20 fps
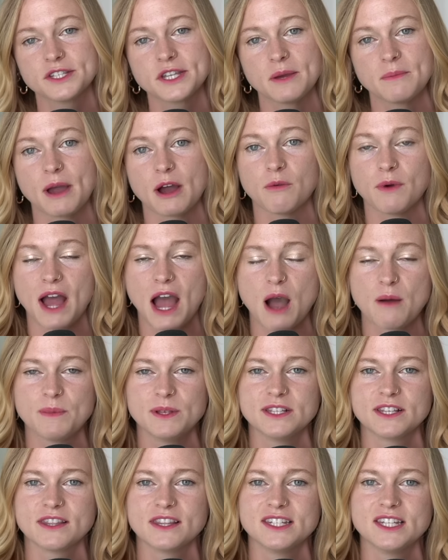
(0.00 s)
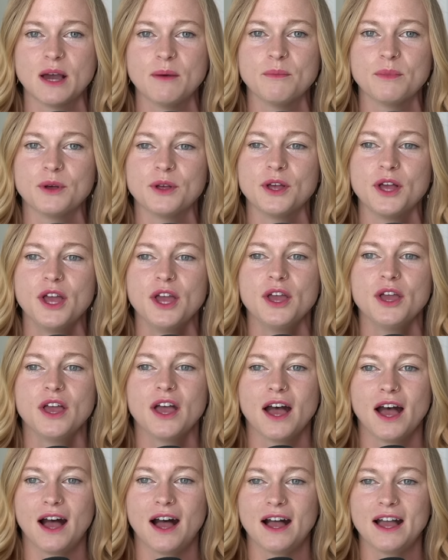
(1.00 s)
about what happens in the temple.
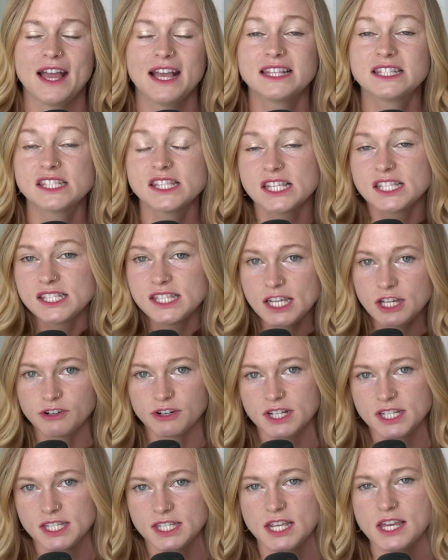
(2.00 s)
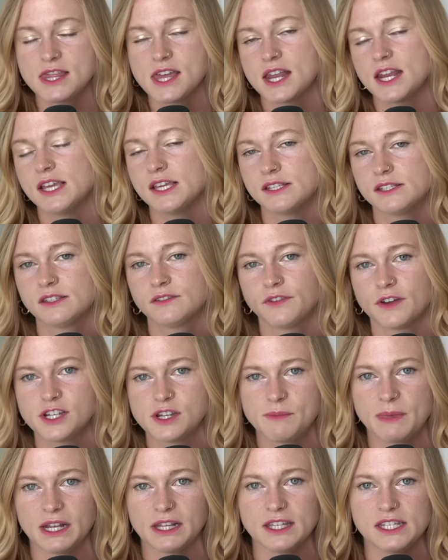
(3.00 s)
Uh, it's the secrecy that is
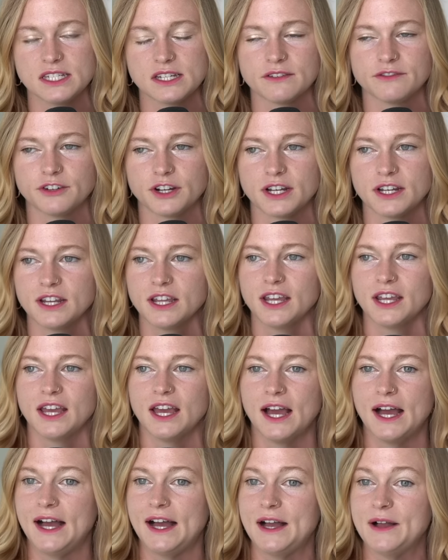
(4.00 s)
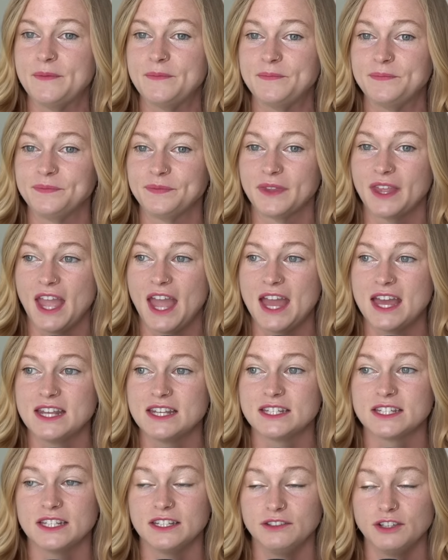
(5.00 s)
fundamentally different. Um,
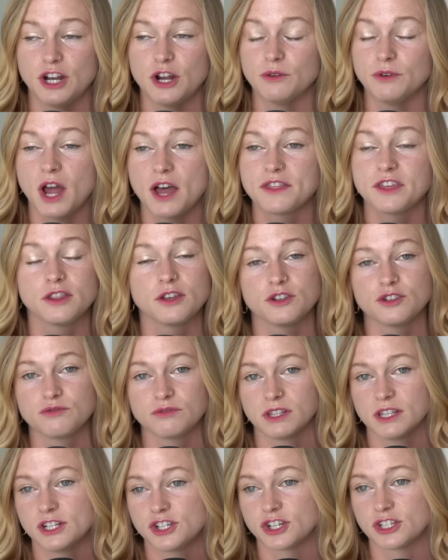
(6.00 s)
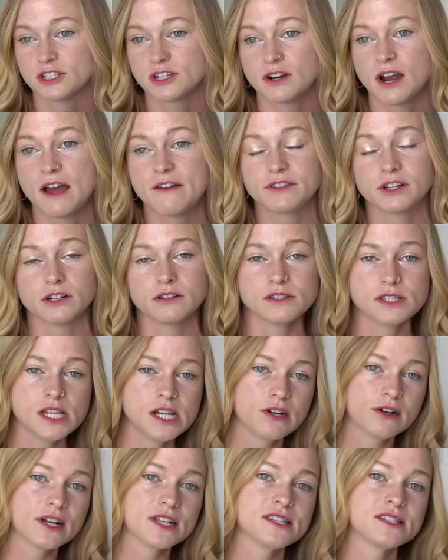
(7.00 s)
and, you know, not that those religions don't have their own
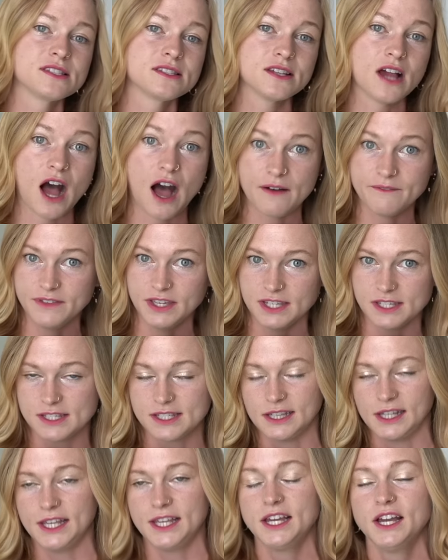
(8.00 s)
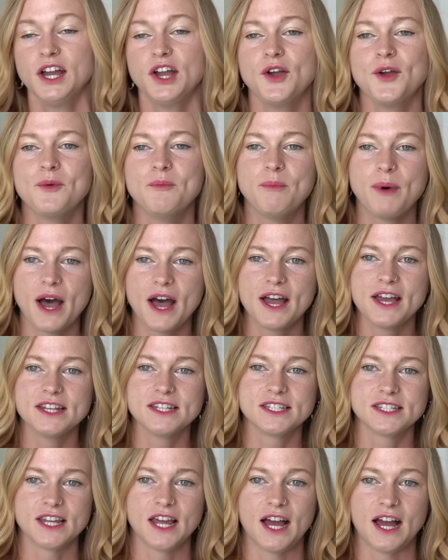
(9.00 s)
secrets, obviously,
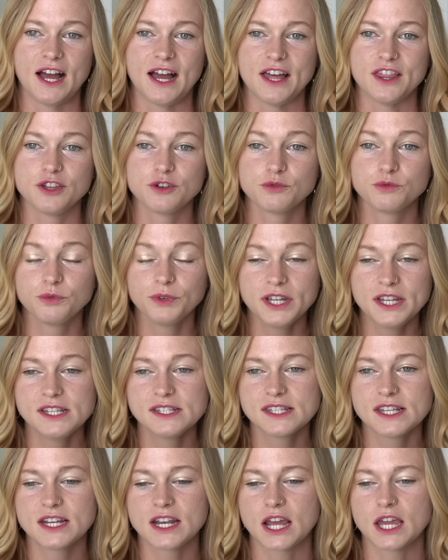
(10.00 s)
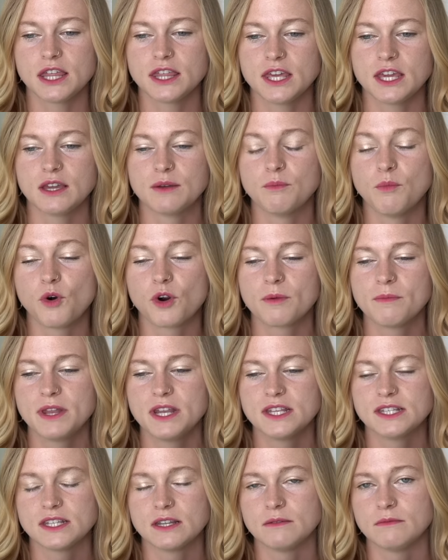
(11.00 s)
but uh, the reason I think
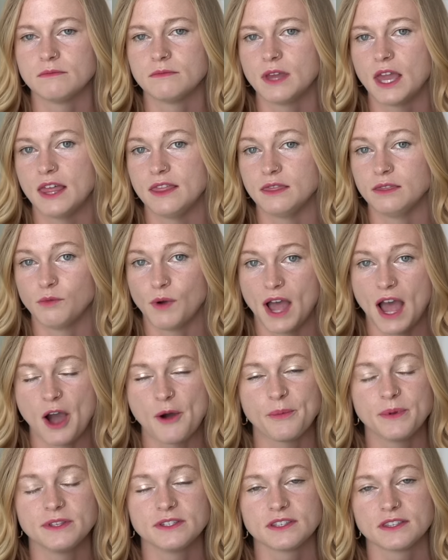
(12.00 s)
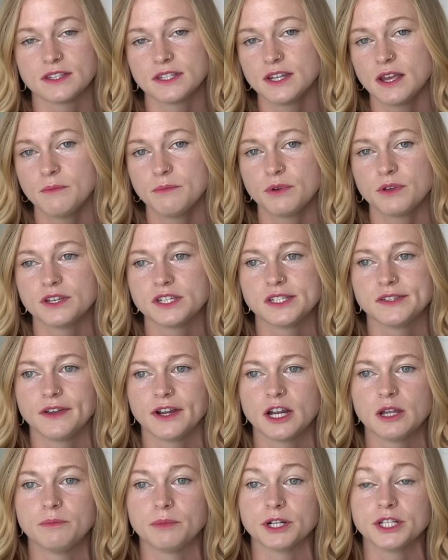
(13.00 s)
Mormonism and what happens in the temple is
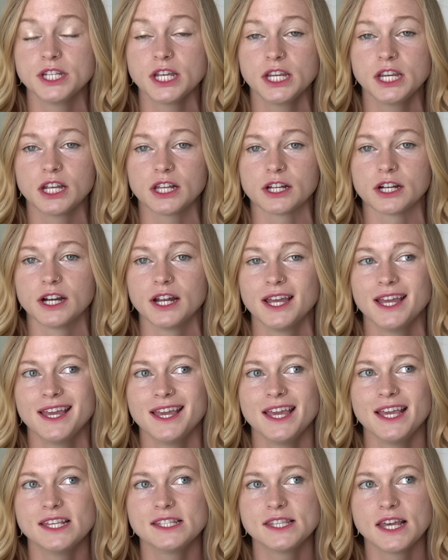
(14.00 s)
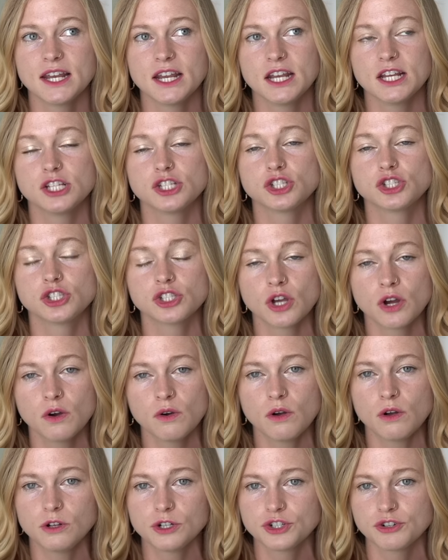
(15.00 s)
very particular is that it is so
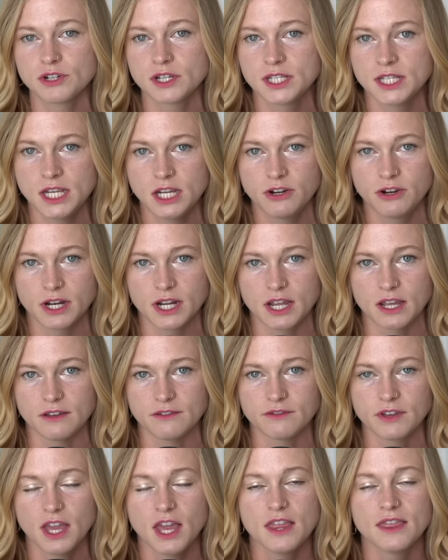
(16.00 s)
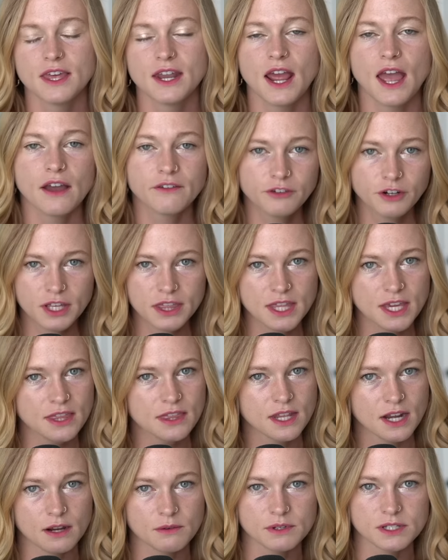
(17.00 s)
ultra secretive that everything
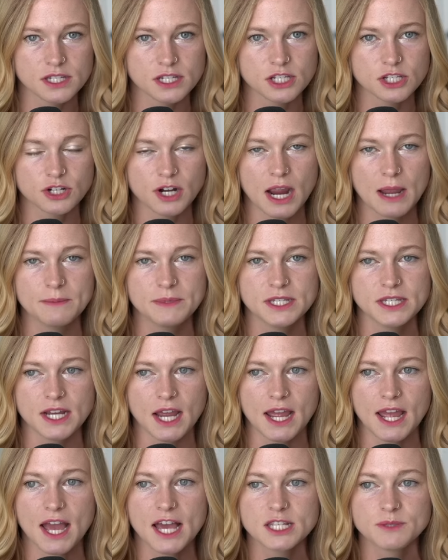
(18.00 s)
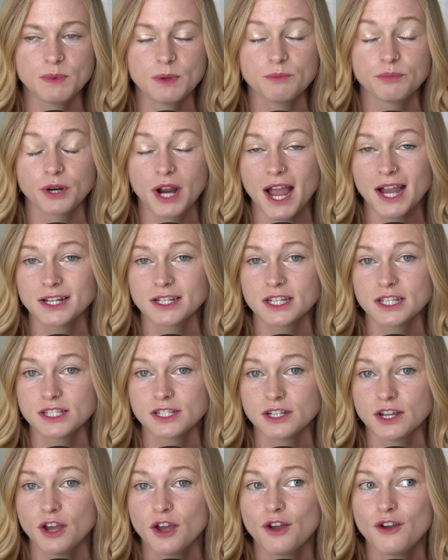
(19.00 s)
that I will describe today has been
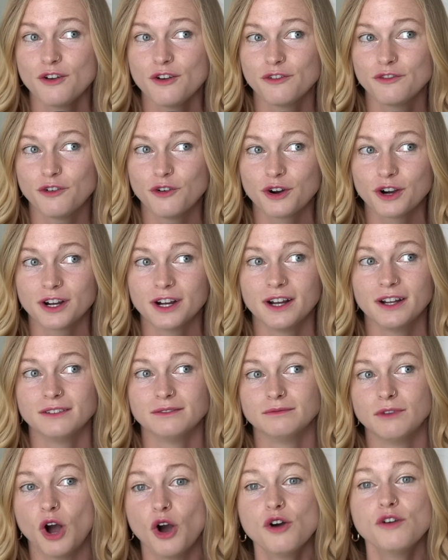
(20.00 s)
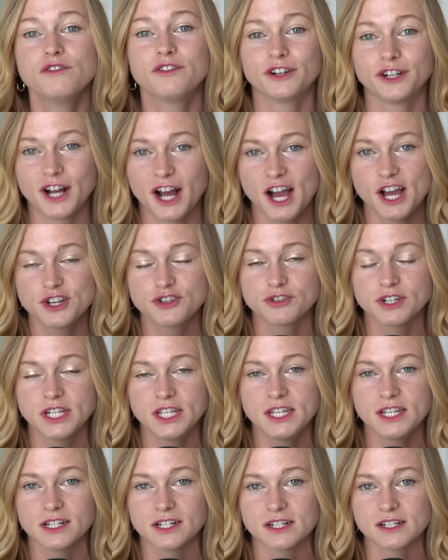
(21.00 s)
practiced for over a hundred
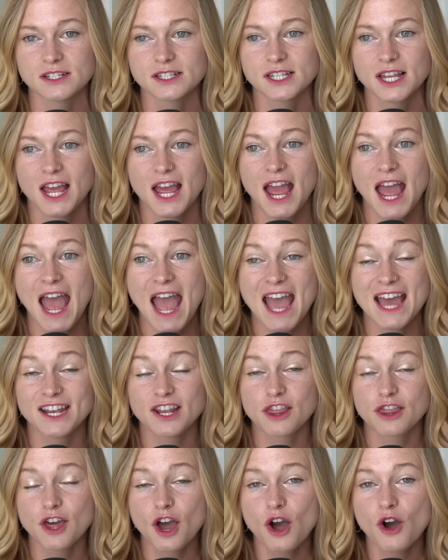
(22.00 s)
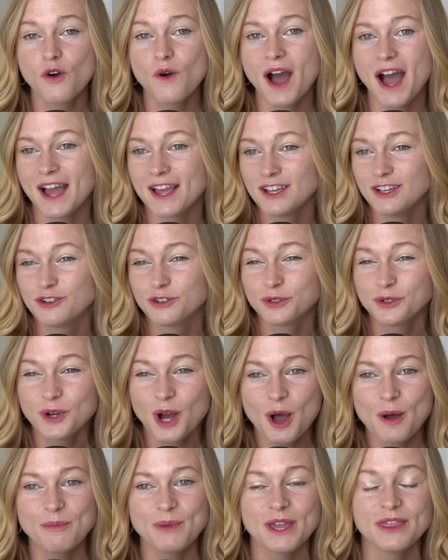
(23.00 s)
years and though I grew
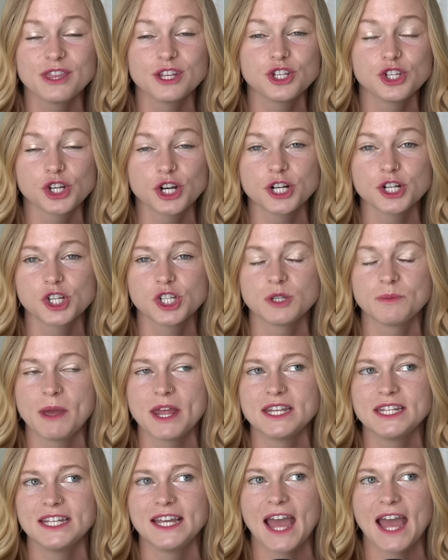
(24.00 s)
up in the church spending